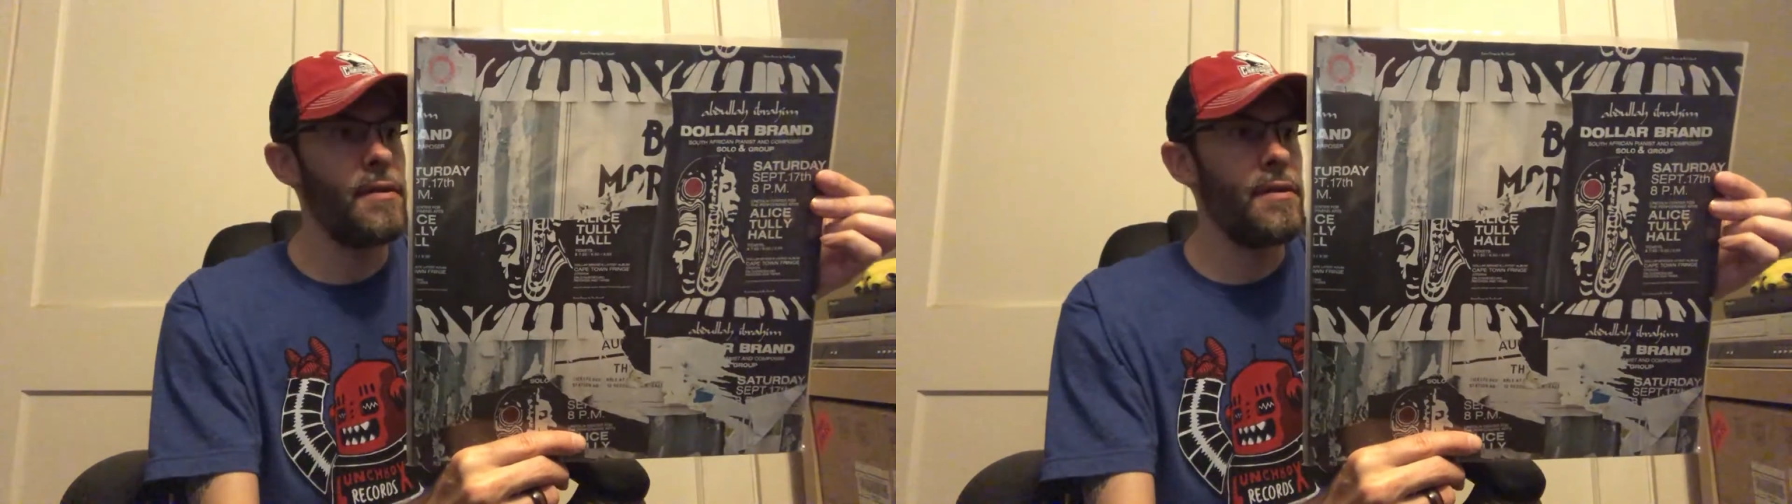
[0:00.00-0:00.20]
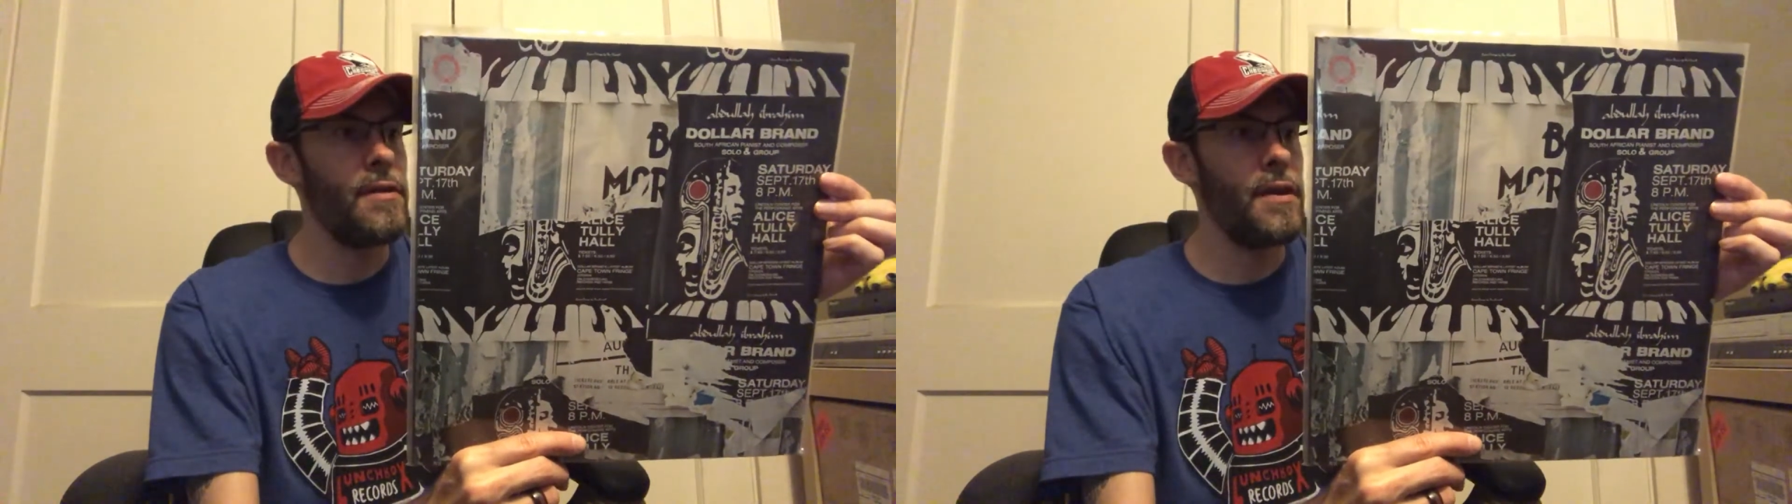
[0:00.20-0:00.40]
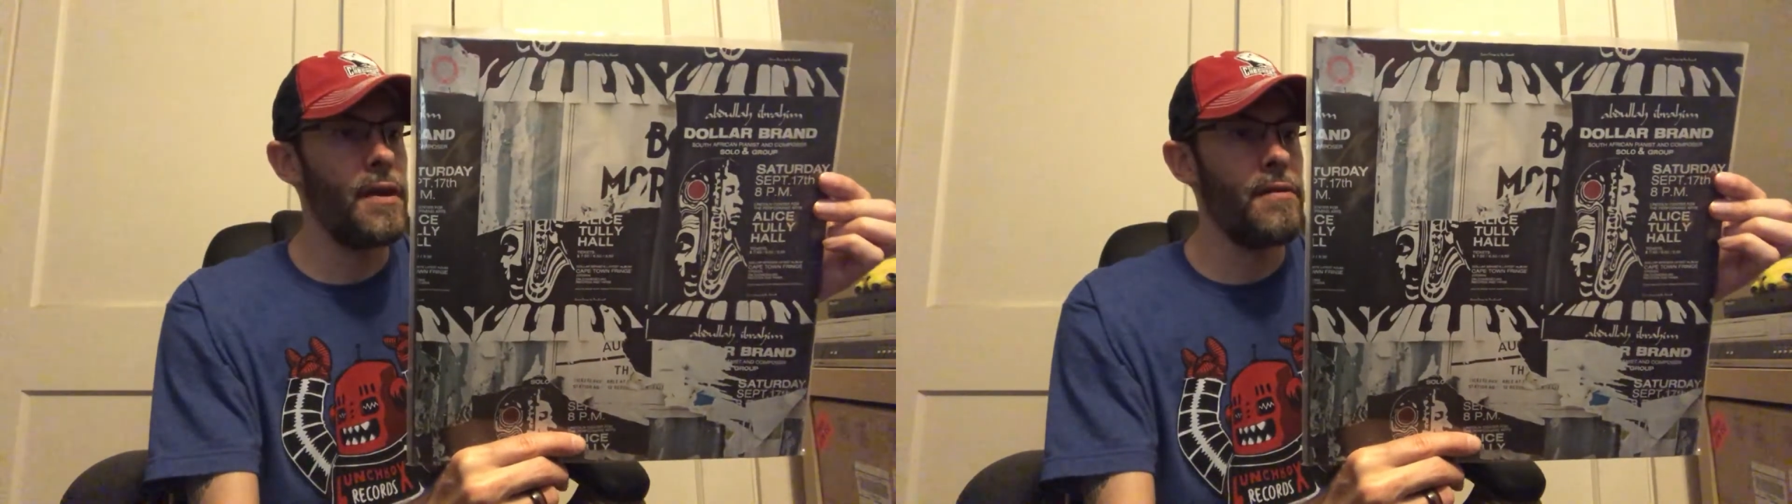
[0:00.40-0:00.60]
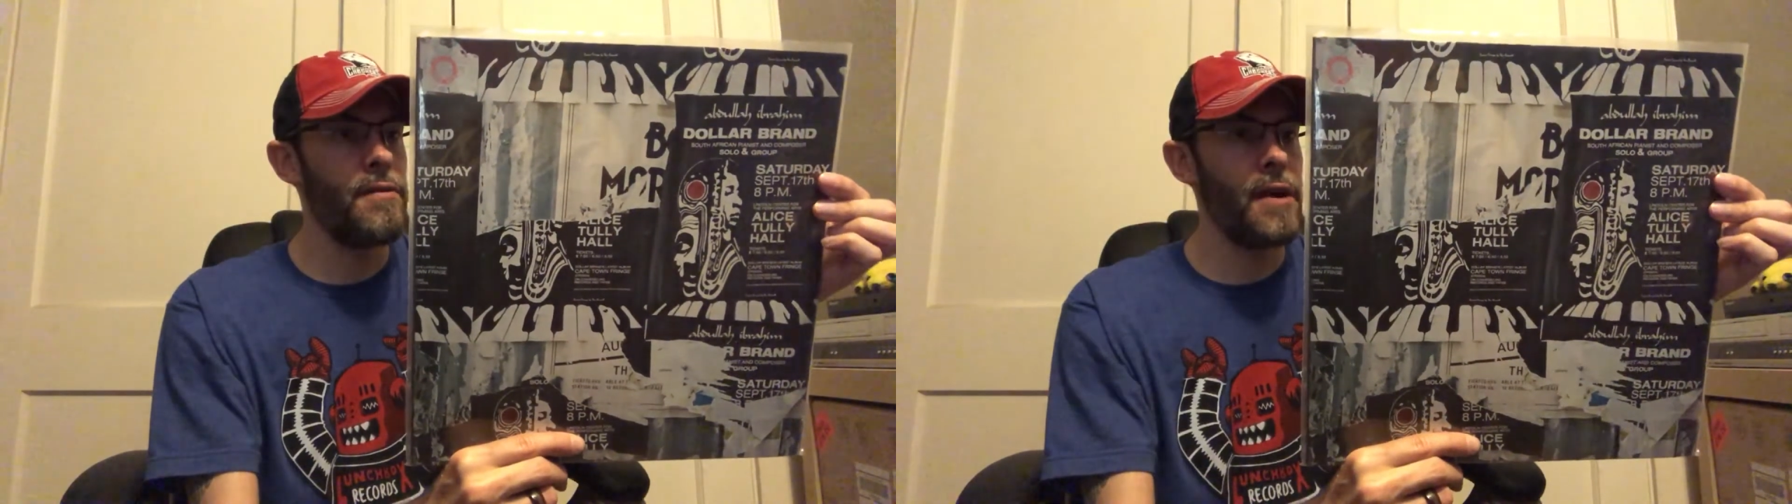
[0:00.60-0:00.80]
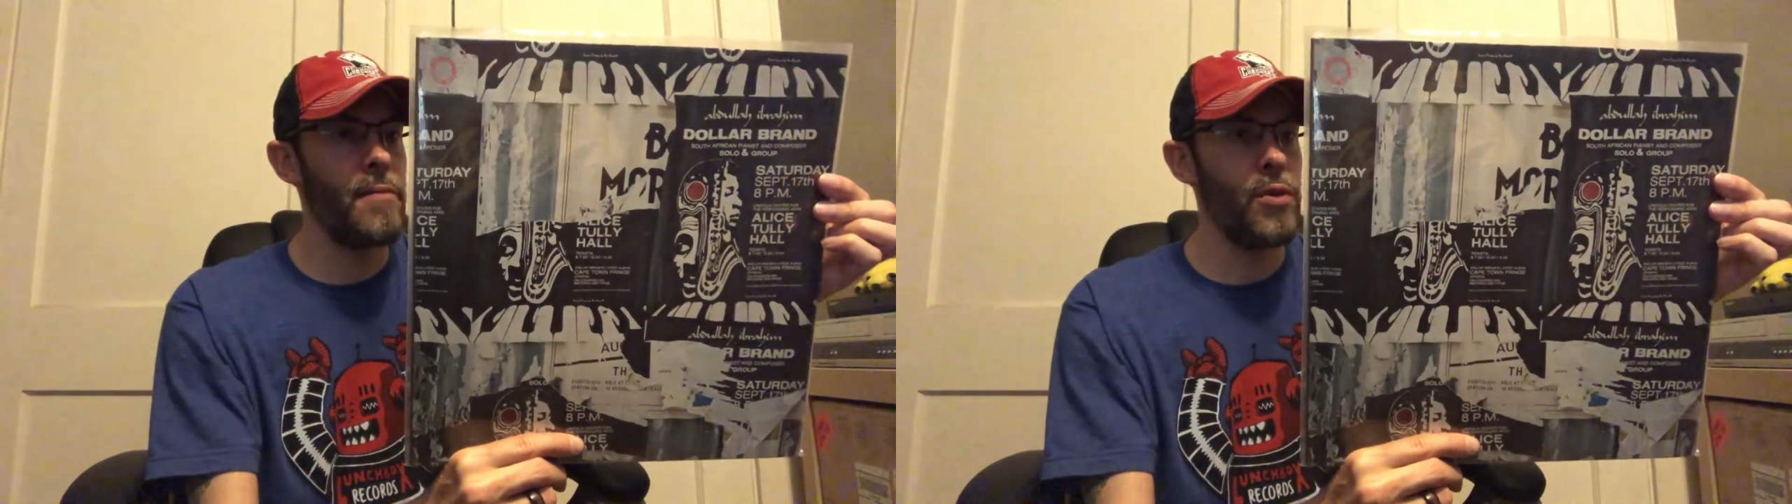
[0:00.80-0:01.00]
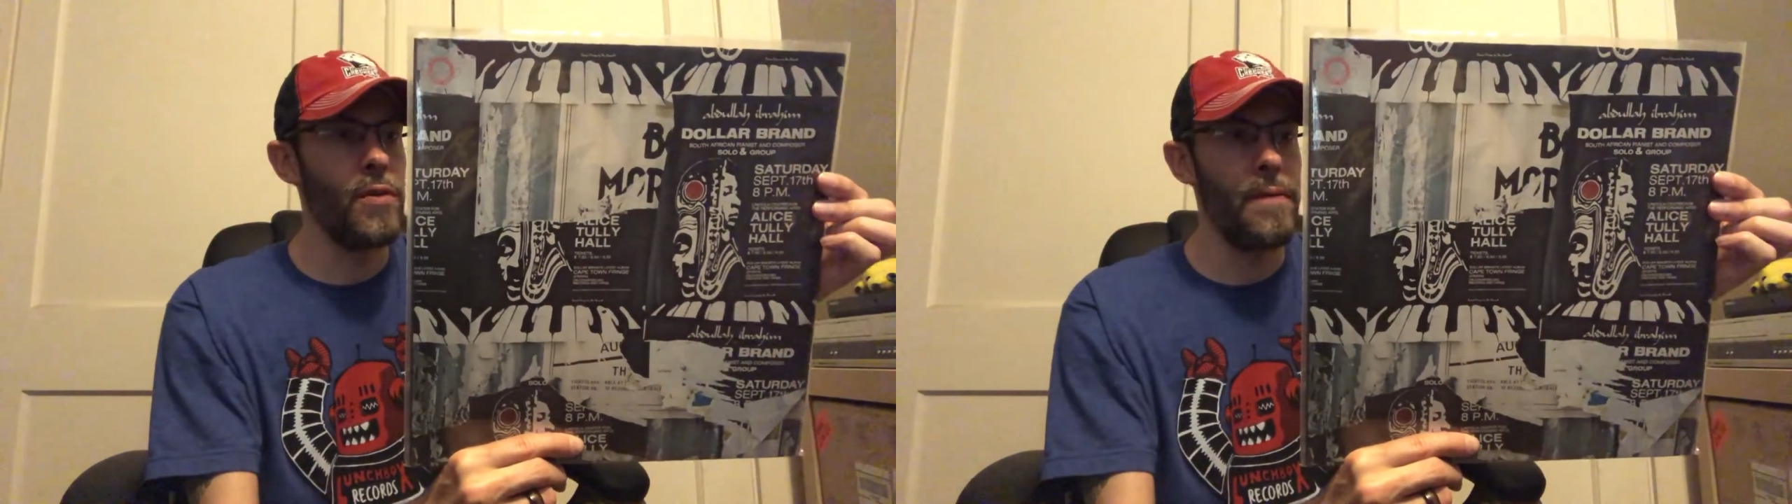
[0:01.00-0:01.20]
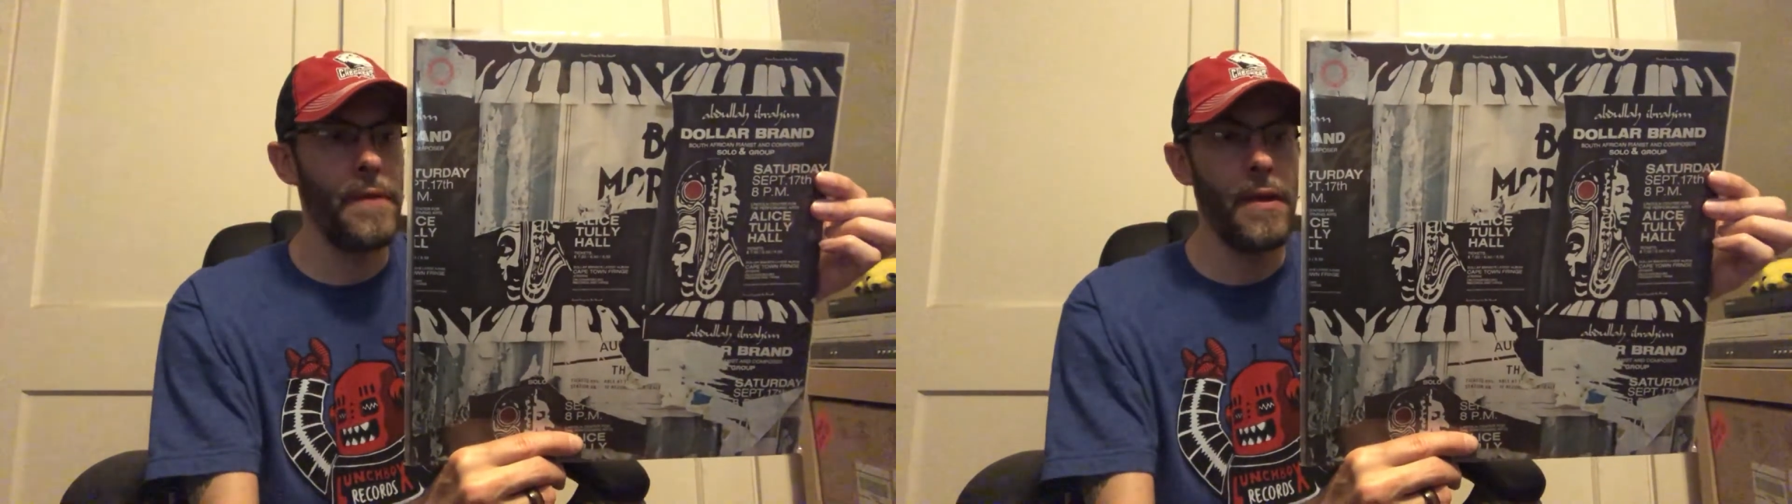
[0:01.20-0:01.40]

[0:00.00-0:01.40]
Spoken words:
in the ensemble.